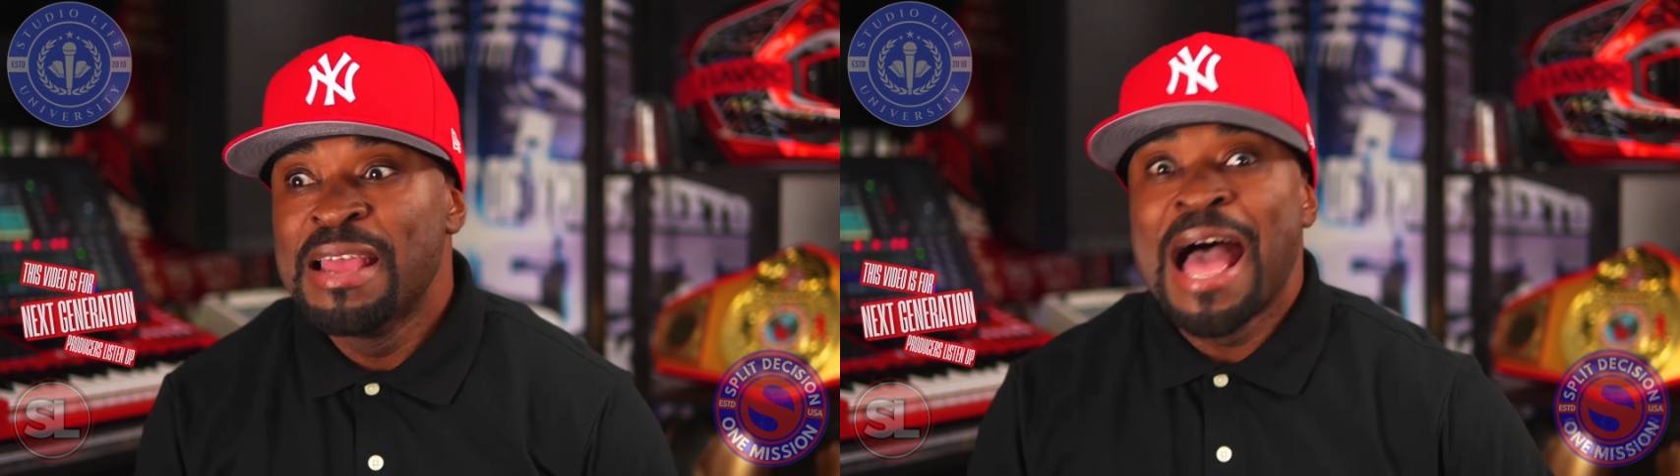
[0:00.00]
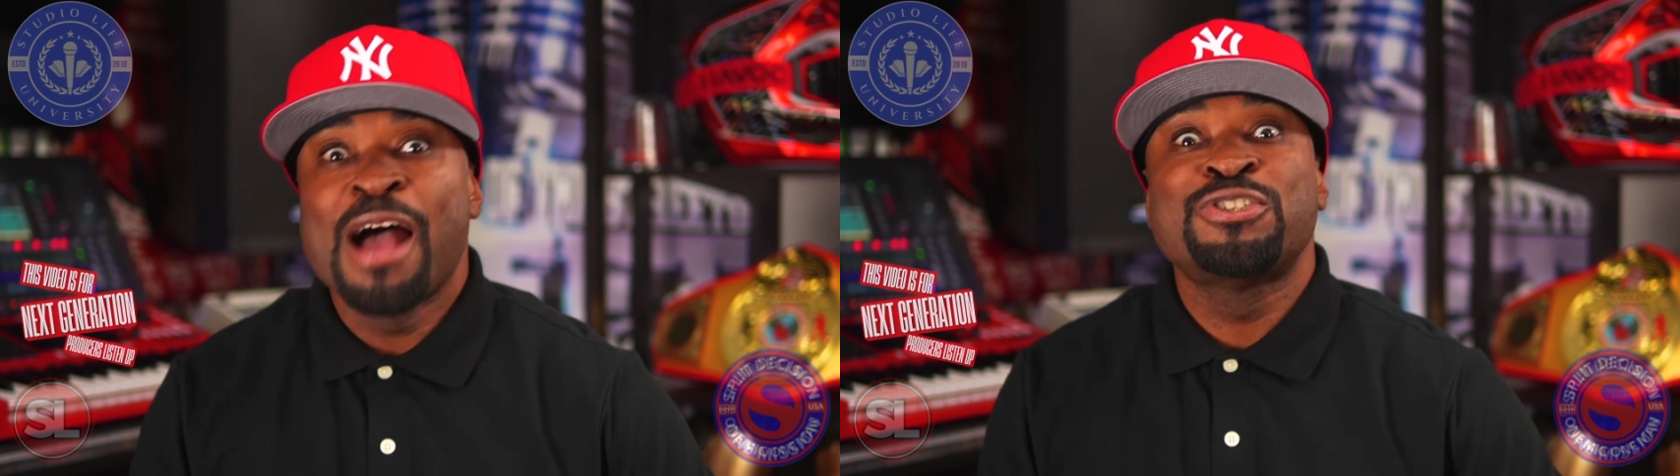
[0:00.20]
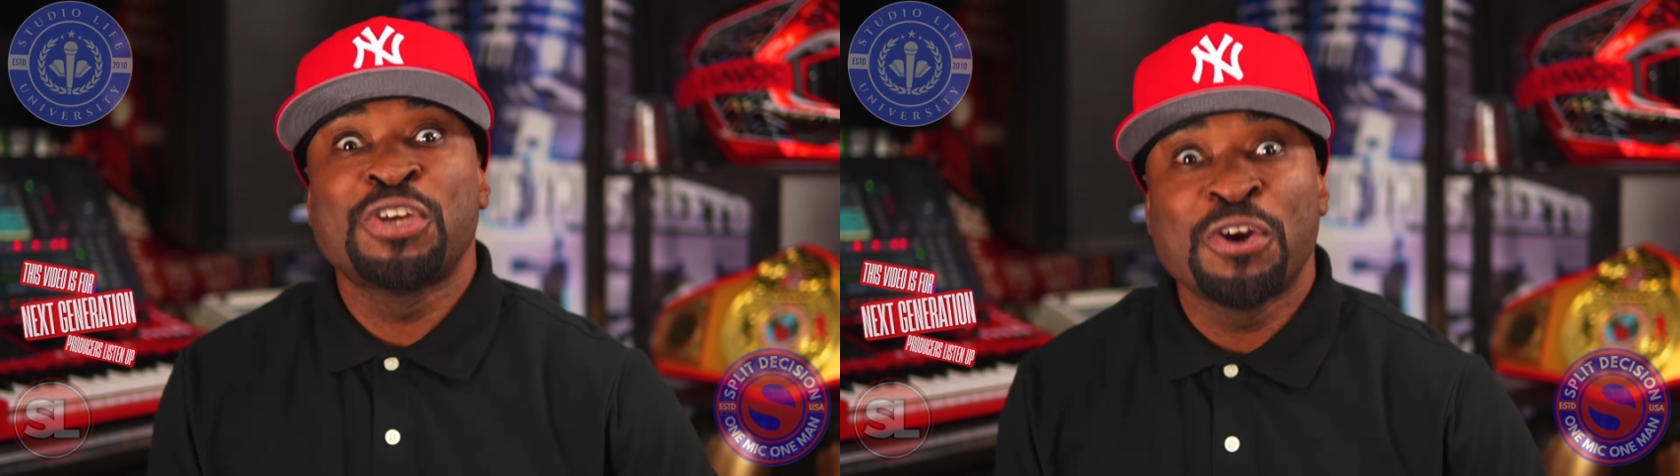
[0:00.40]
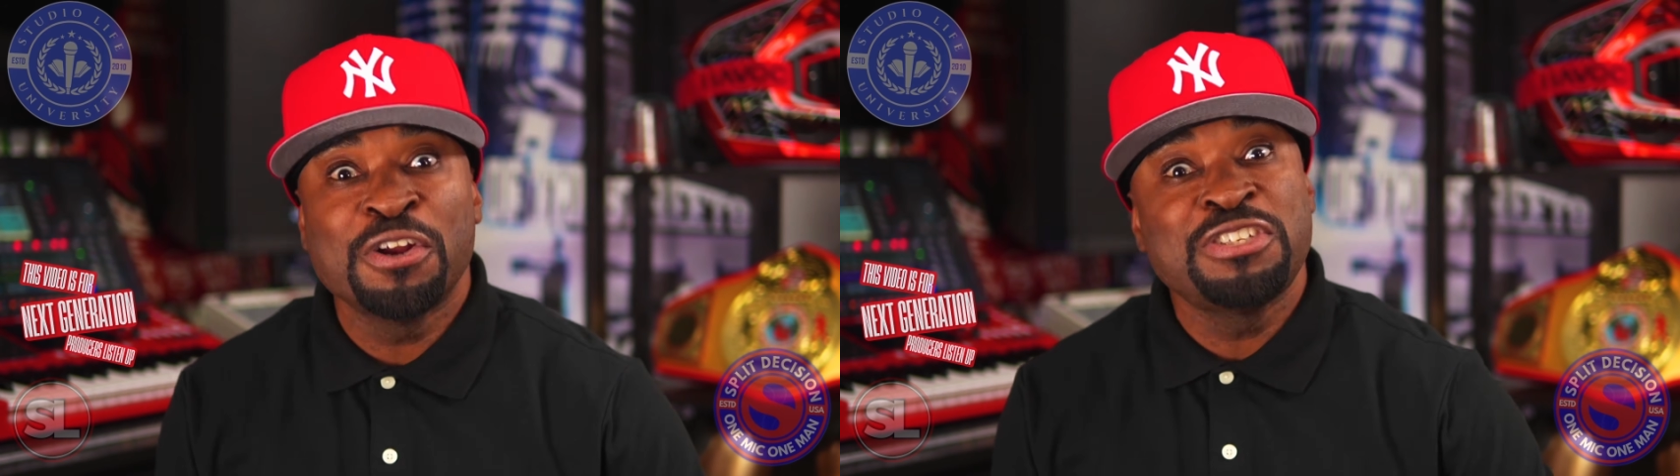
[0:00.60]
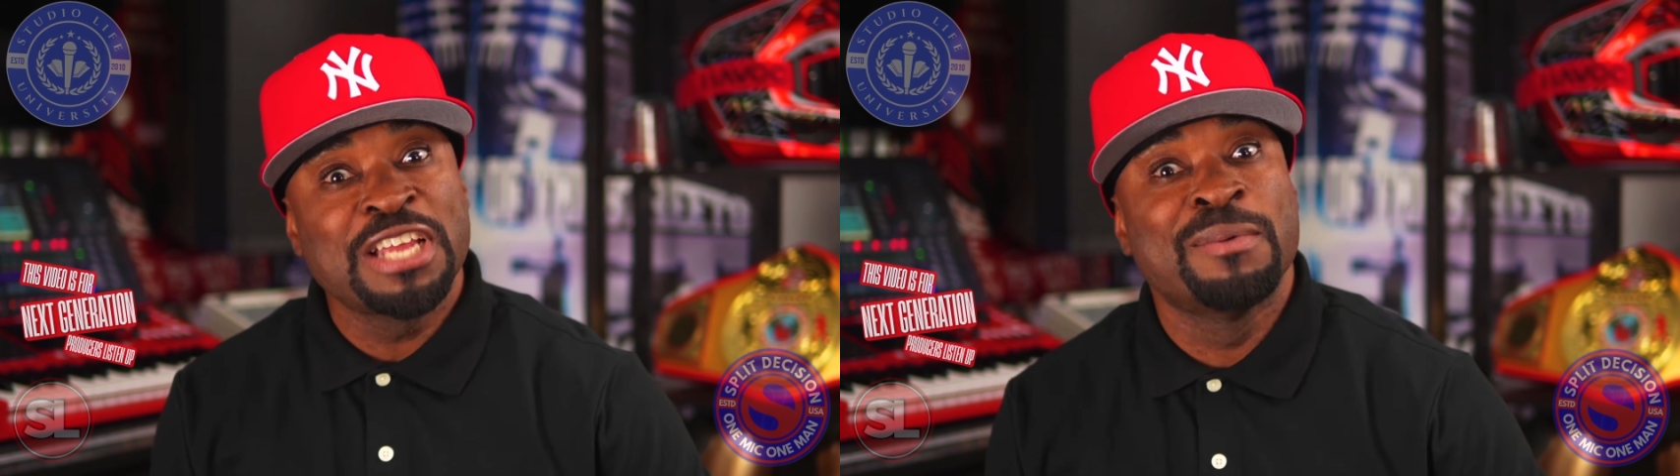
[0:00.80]
how
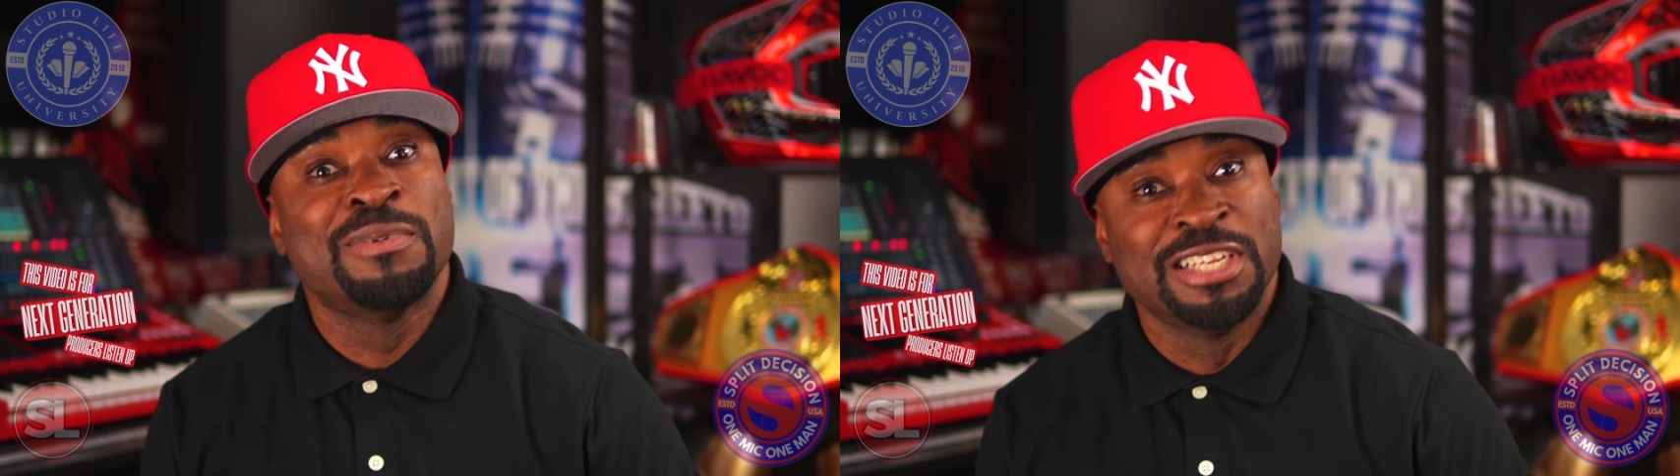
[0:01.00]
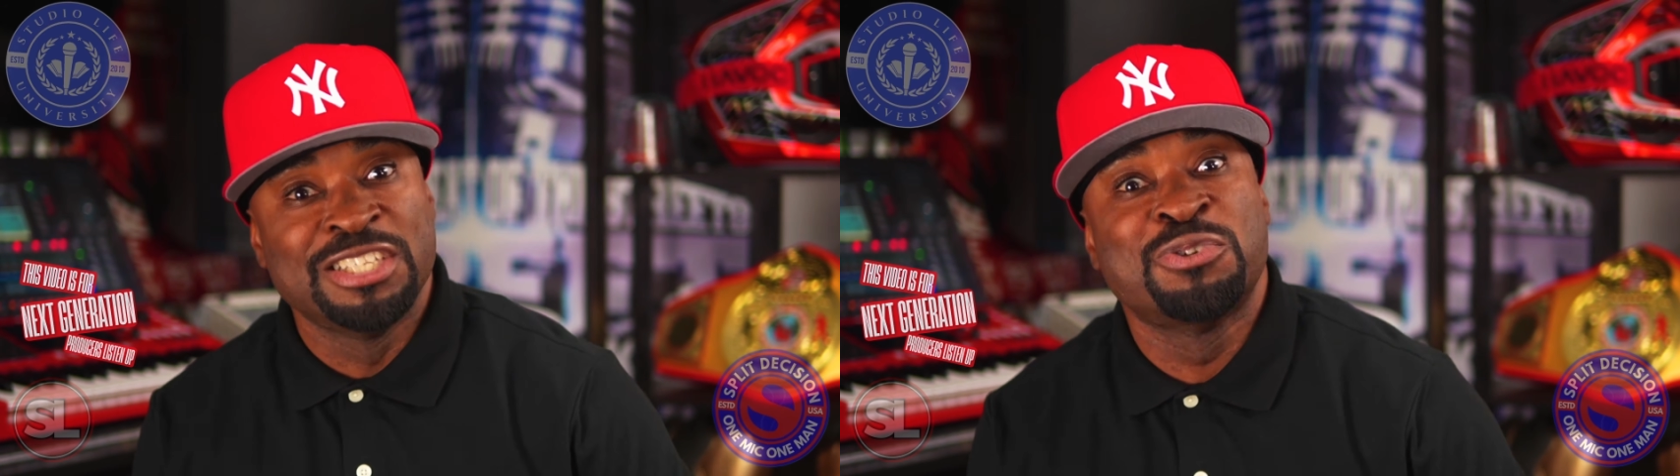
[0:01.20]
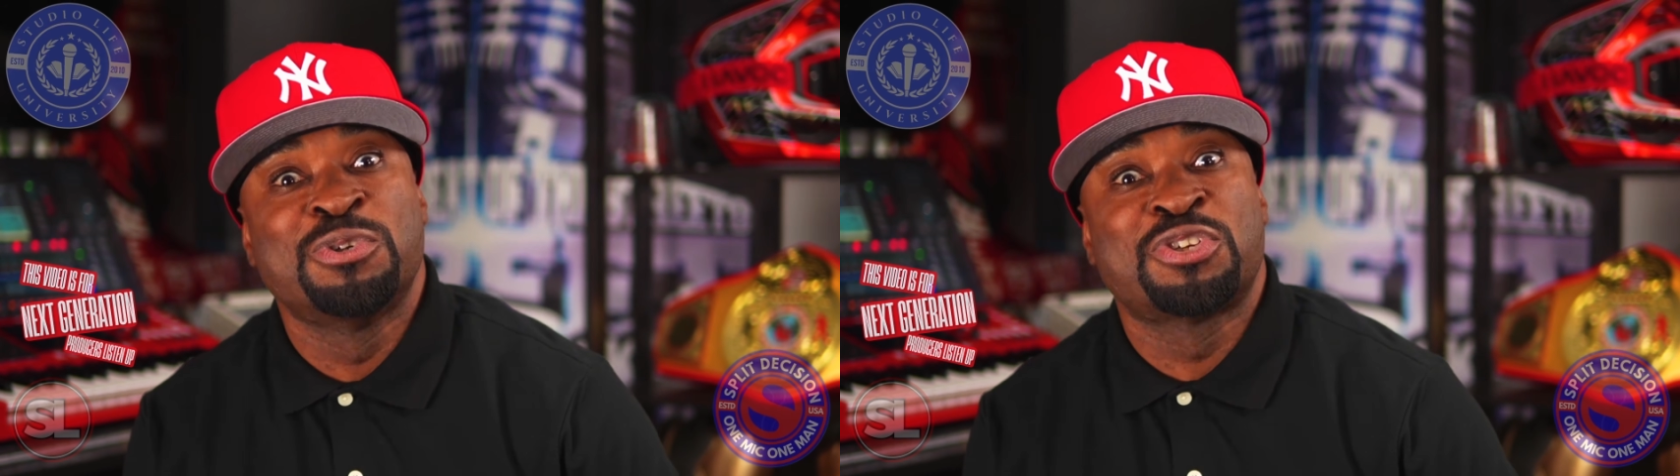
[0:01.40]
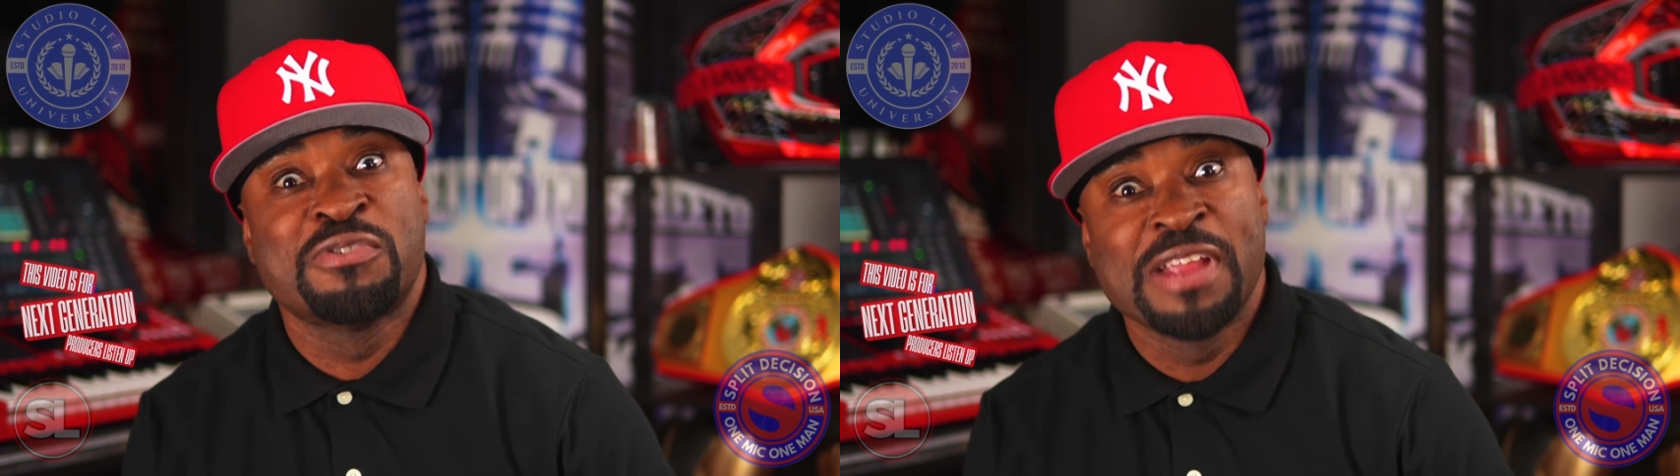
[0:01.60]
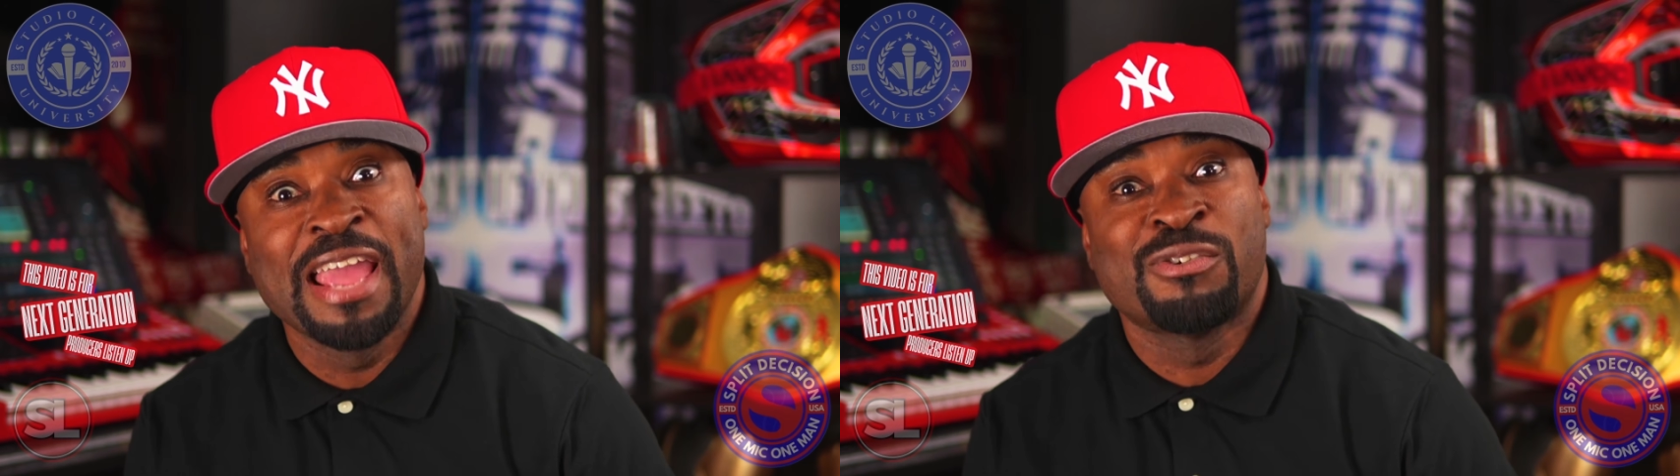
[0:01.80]
turntablism was
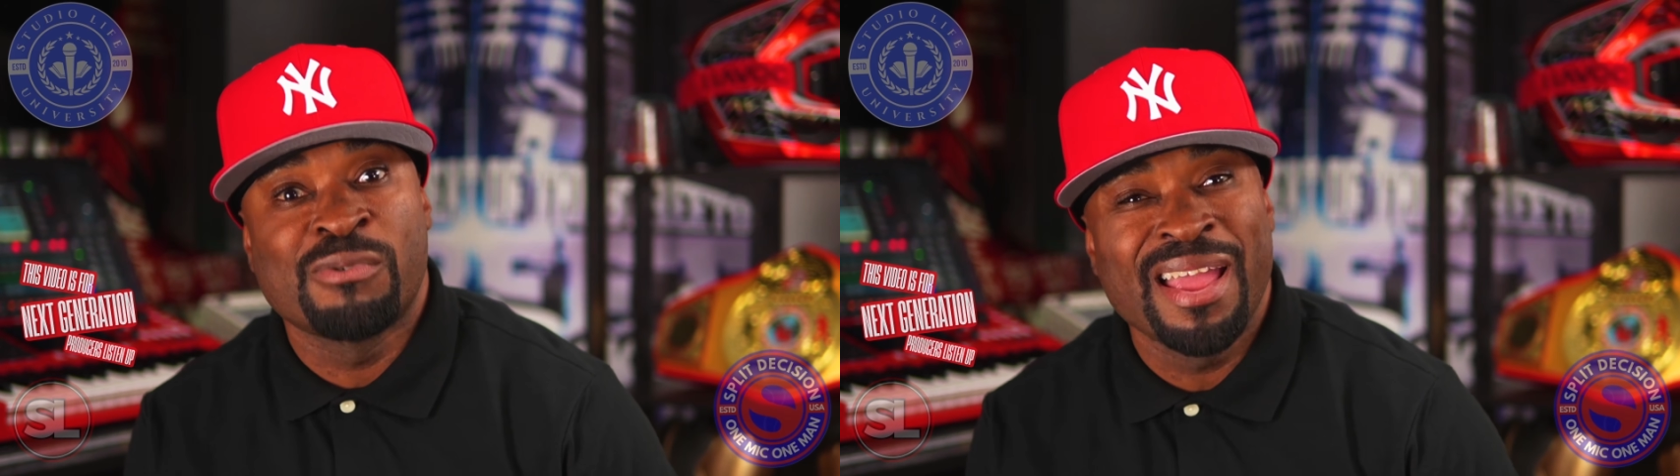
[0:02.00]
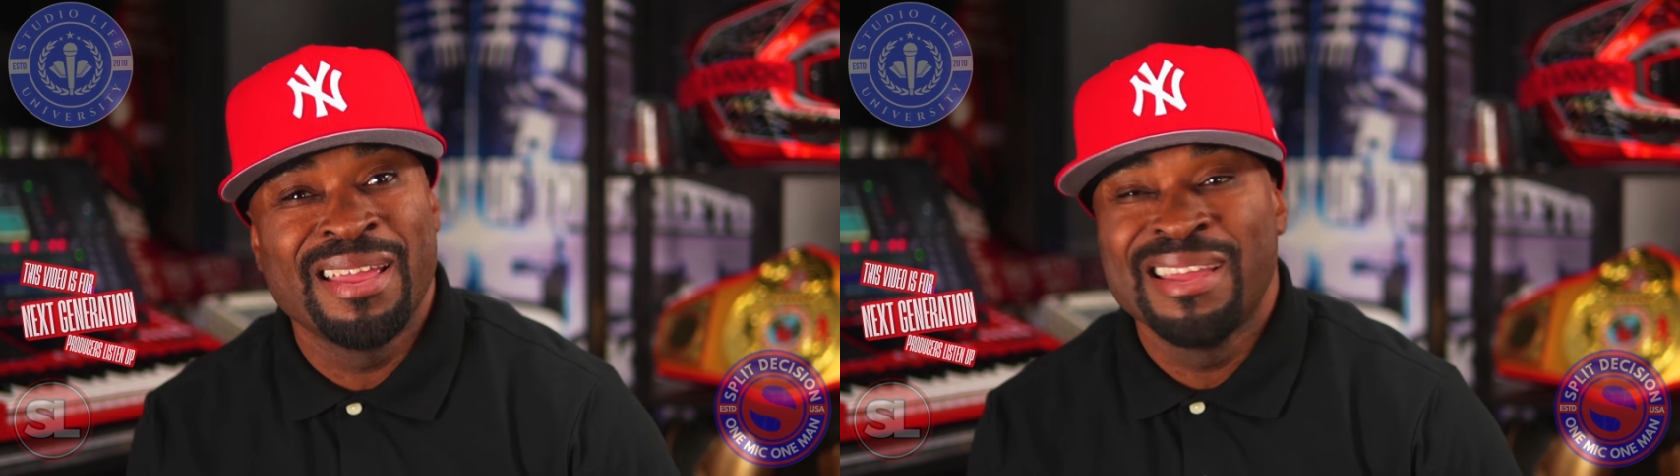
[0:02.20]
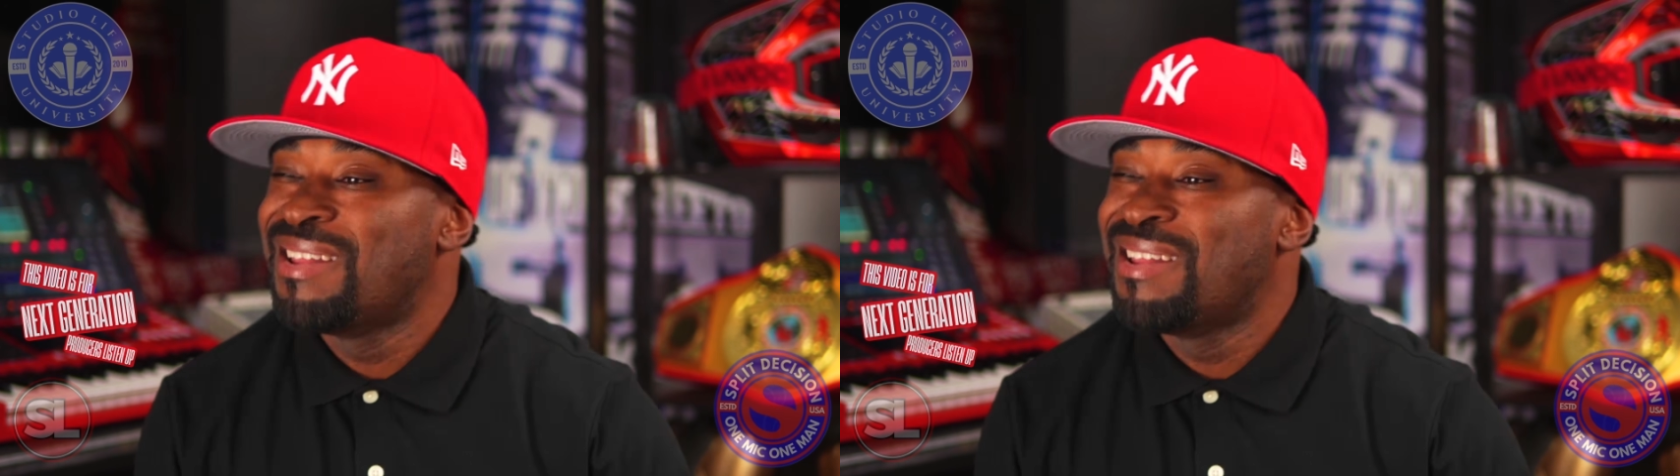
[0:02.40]
created, right?